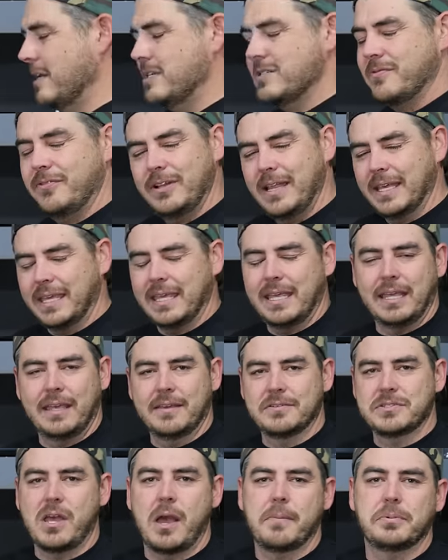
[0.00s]
I just feel like it
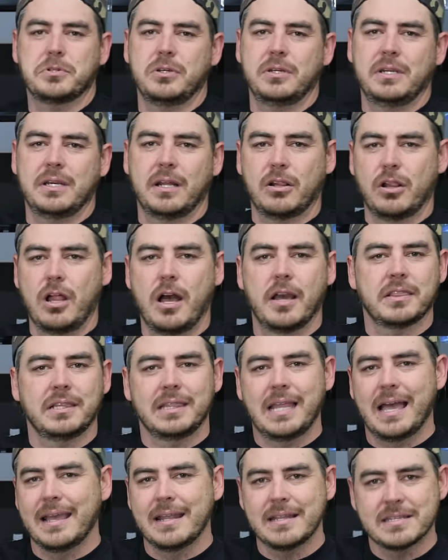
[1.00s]
gives the opportunity to clog the
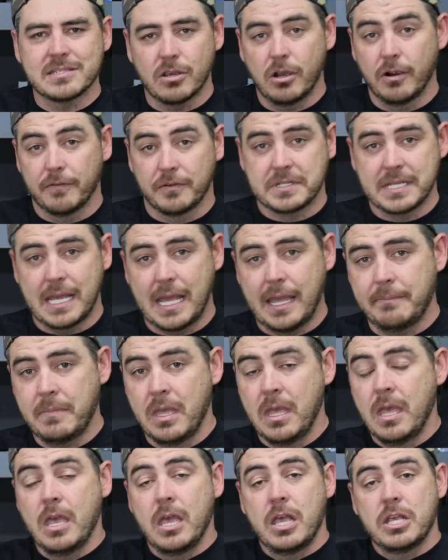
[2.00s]
lines over time.
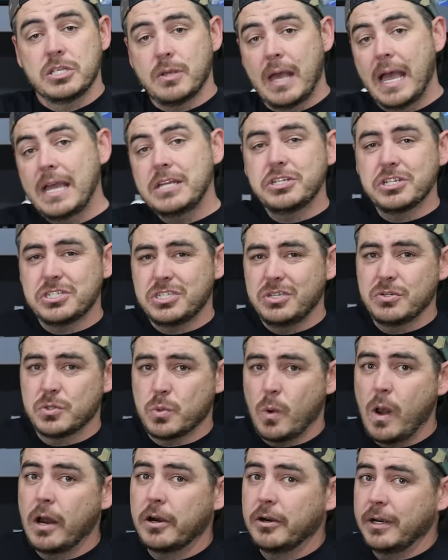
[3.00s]
So I just
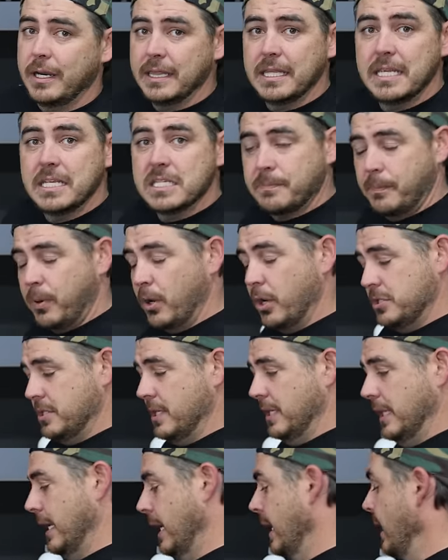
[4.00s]
use water in these
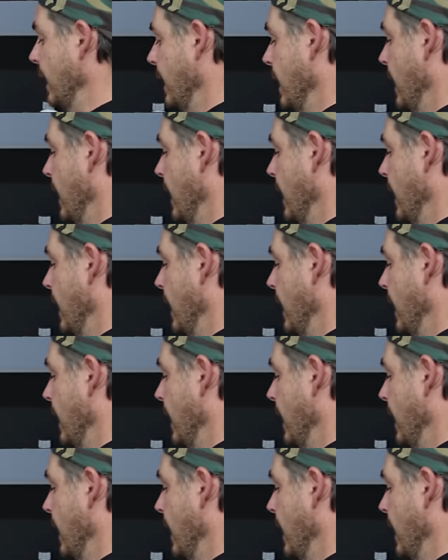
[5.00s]
personally.